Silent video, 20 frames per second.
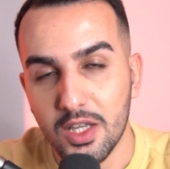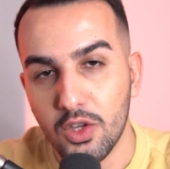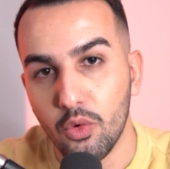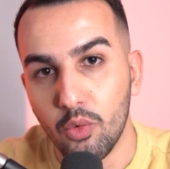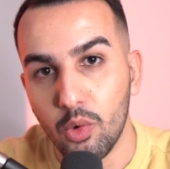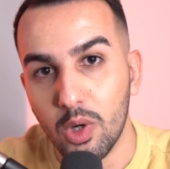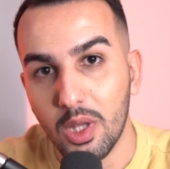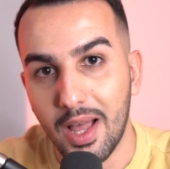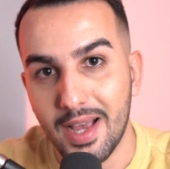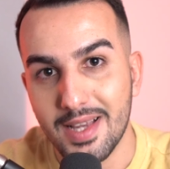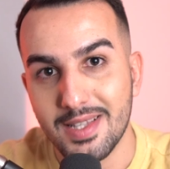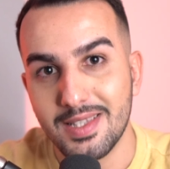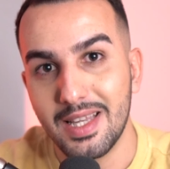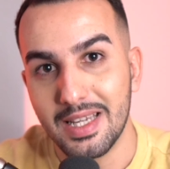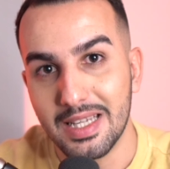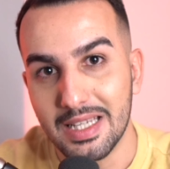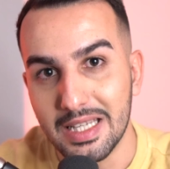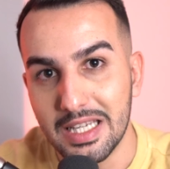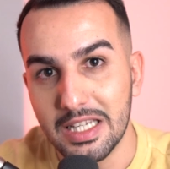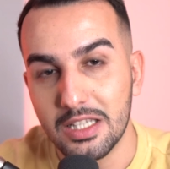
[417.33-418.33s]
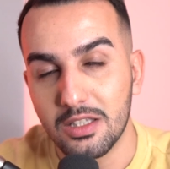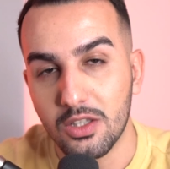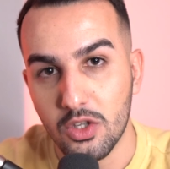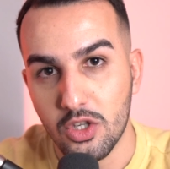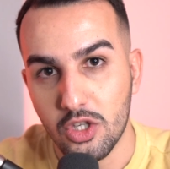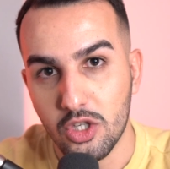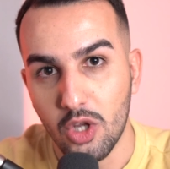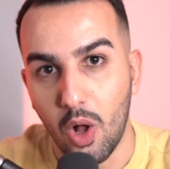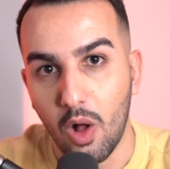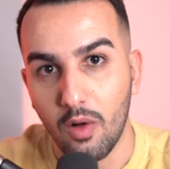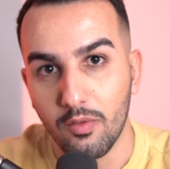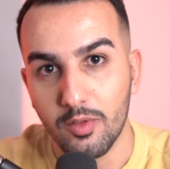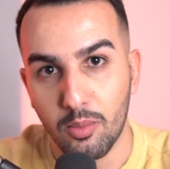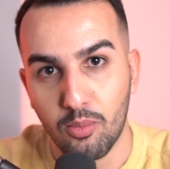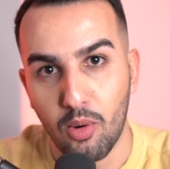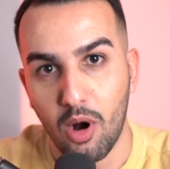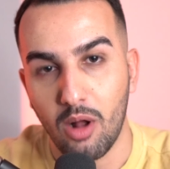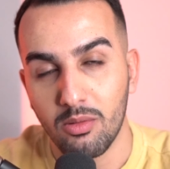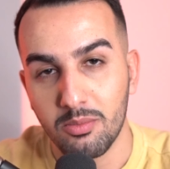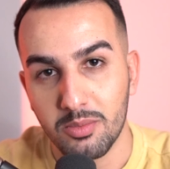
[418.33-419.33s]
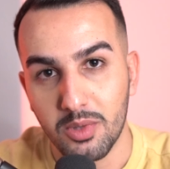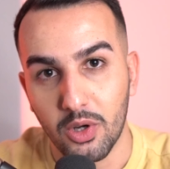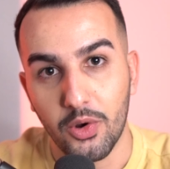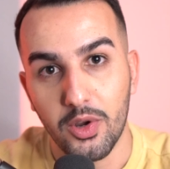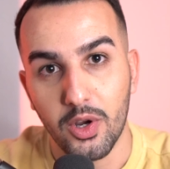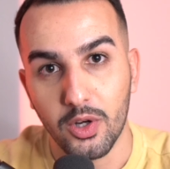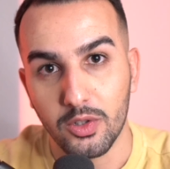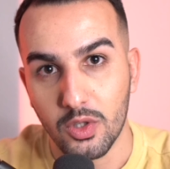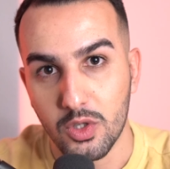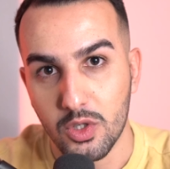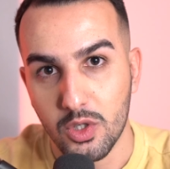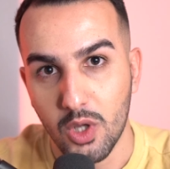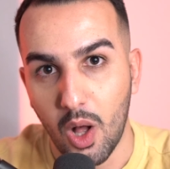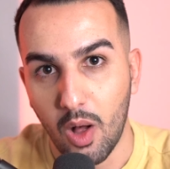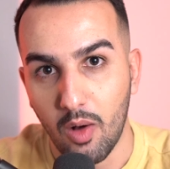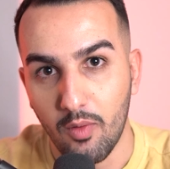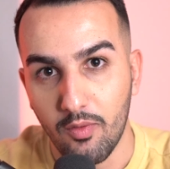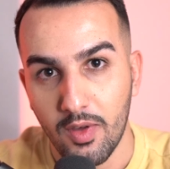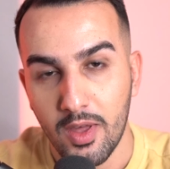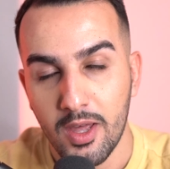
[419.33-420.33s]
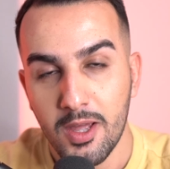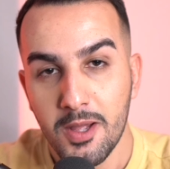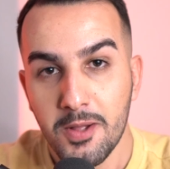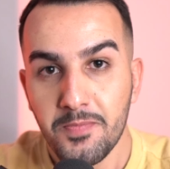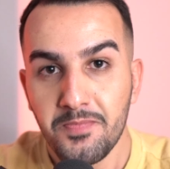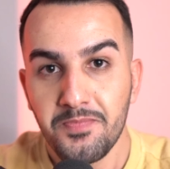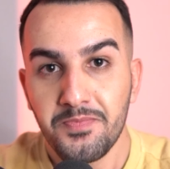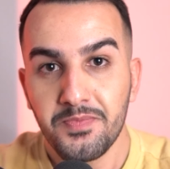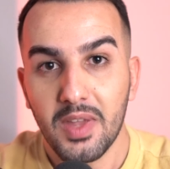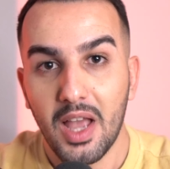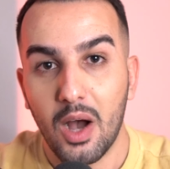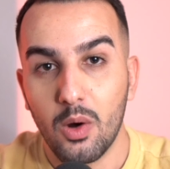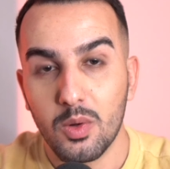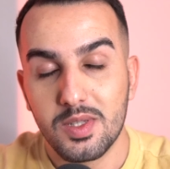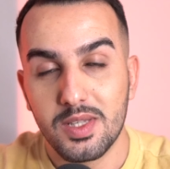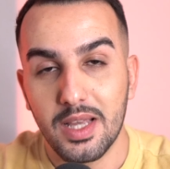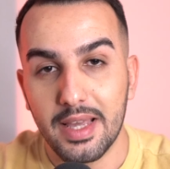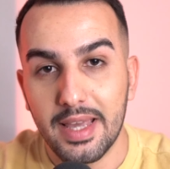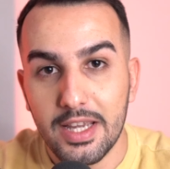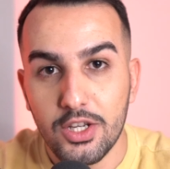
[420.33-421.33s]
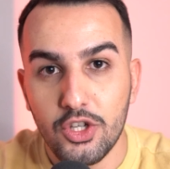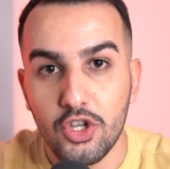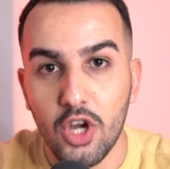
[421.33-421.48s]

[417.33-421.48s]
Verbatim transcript: that you realize they need to solve the problem they're here to solve i would say hey